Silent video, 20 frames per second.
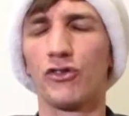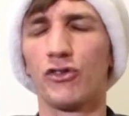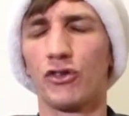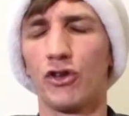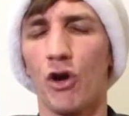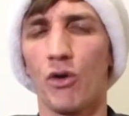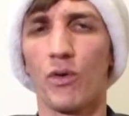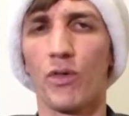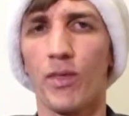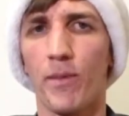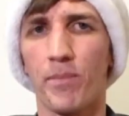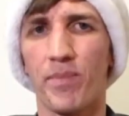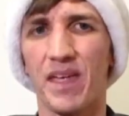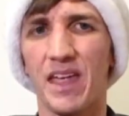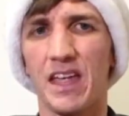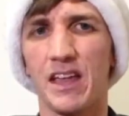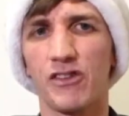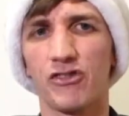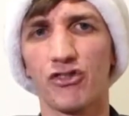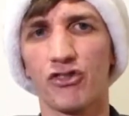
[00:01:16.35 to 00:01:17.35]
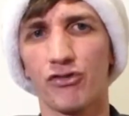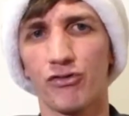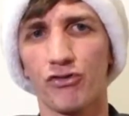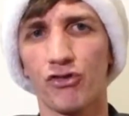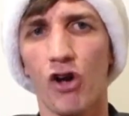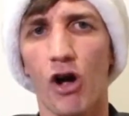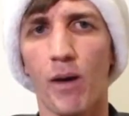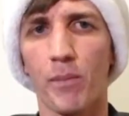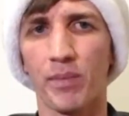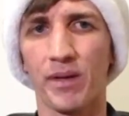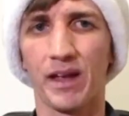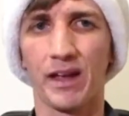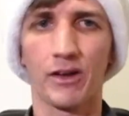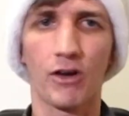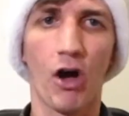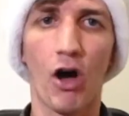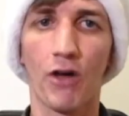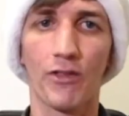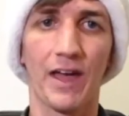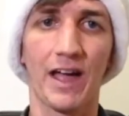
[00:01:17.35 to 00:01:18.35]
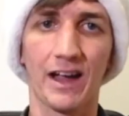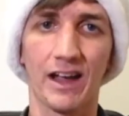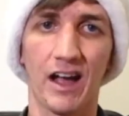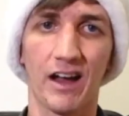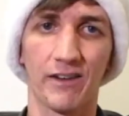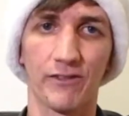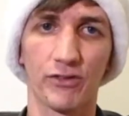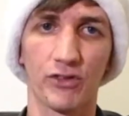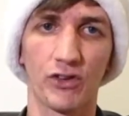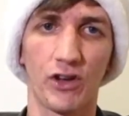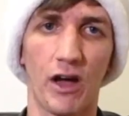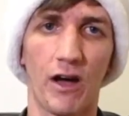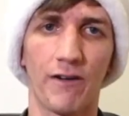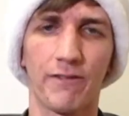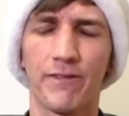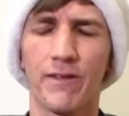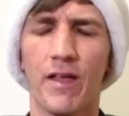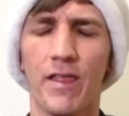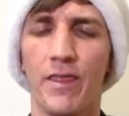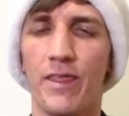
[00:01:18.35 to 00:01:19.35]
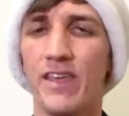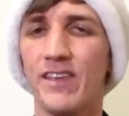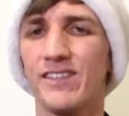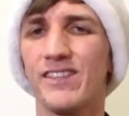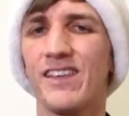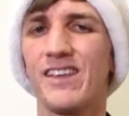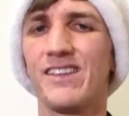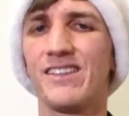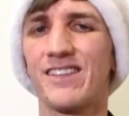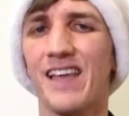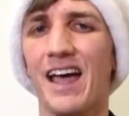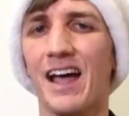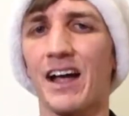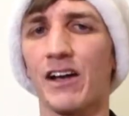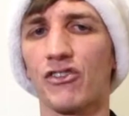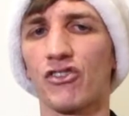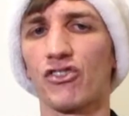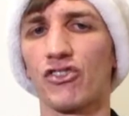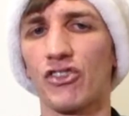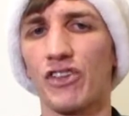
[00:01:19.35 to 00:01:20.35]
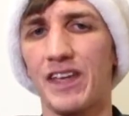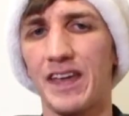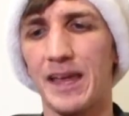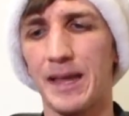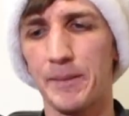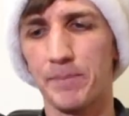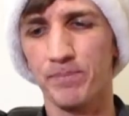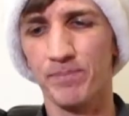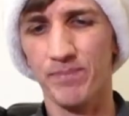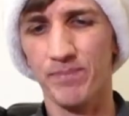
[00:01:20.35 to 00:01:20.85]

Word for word: go to the beach, shopping, all that kind of stuff. This is actually